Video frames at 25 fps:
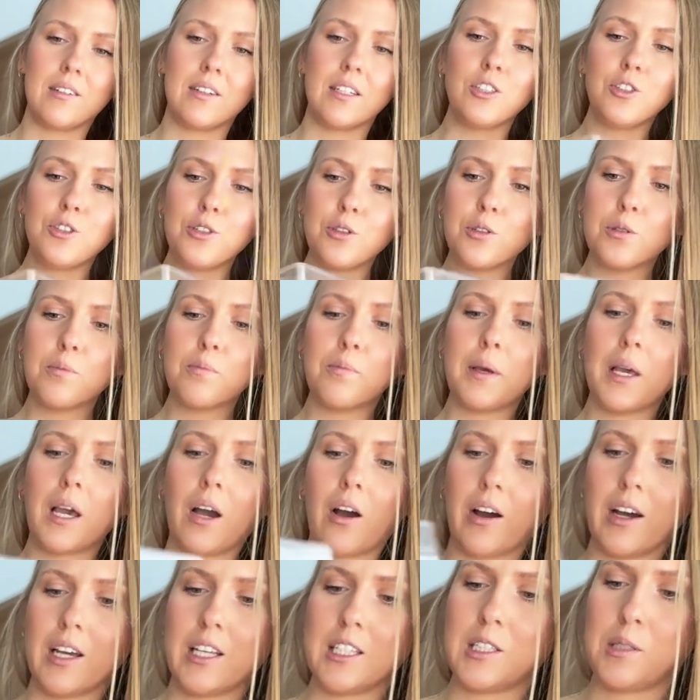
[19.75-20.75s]
It should be
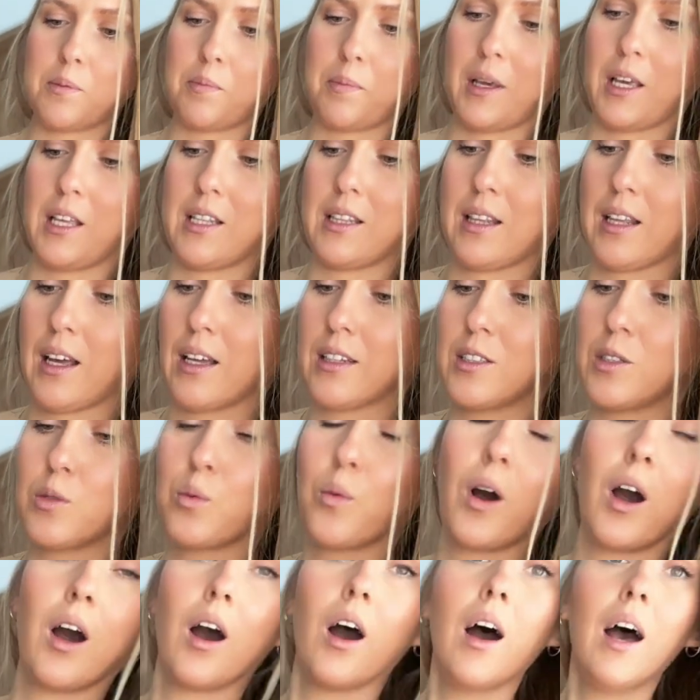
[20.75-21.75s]
high speed. That's
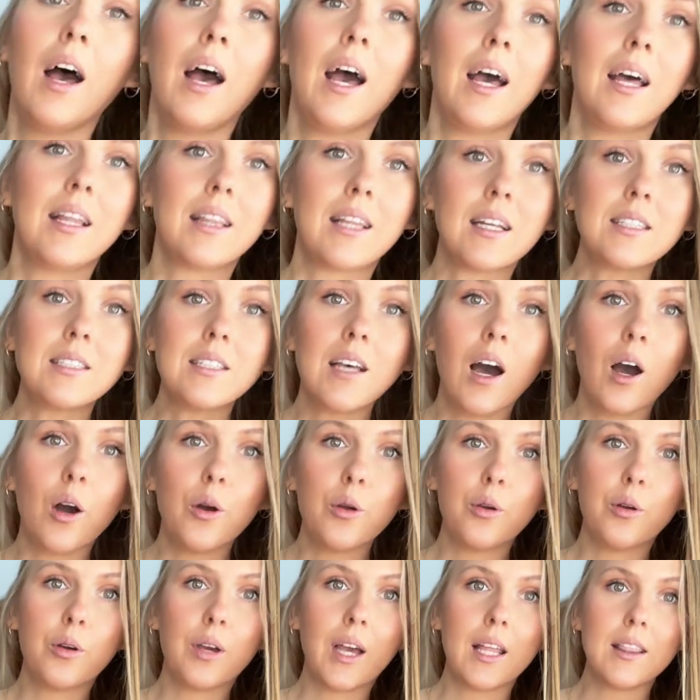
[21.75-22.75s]
how
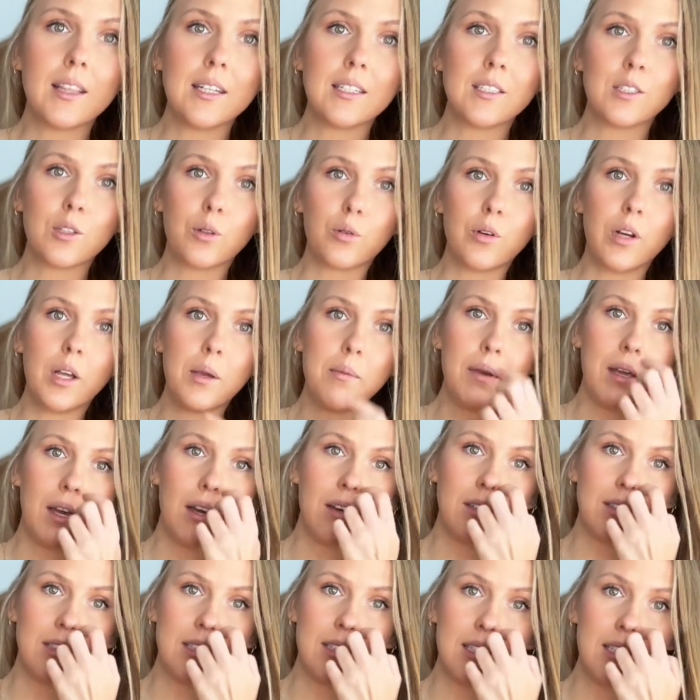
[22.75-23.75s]
you get this creamy
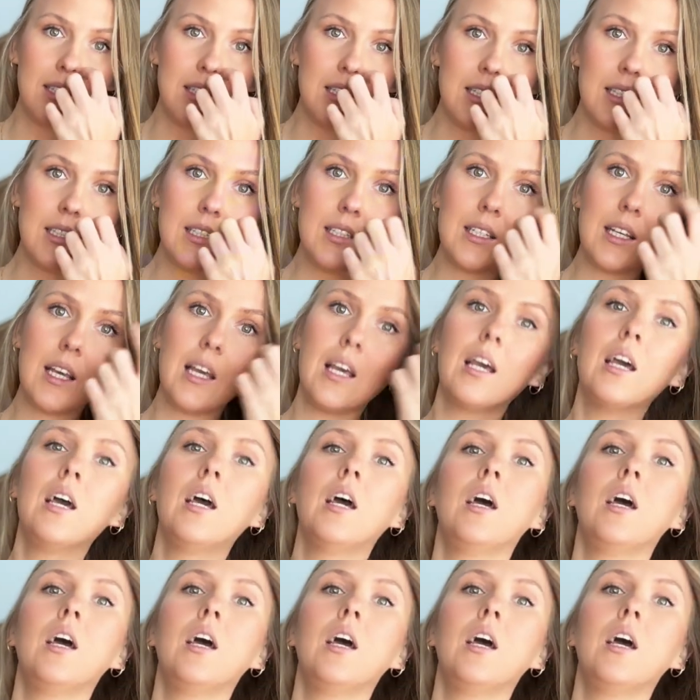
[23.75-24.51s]
consistency.